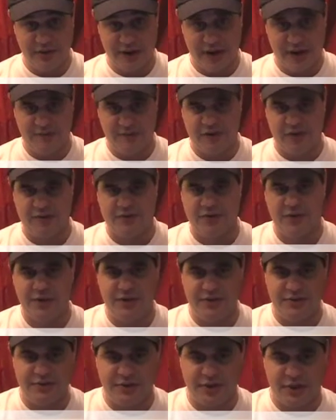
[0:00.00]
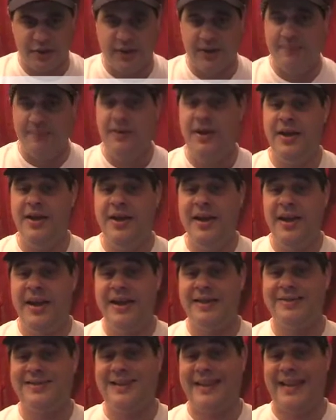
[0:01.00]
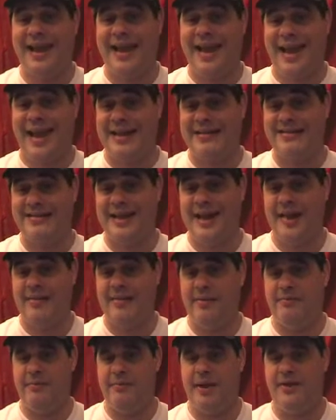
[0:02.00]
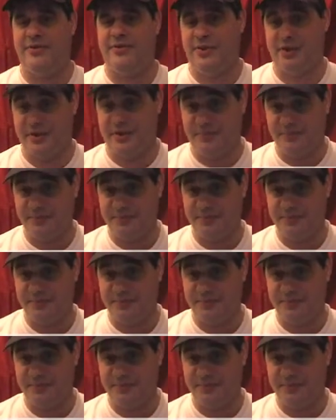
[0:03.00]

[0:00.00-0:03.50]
I felt the need to do it. And it's the last time I'm mentioning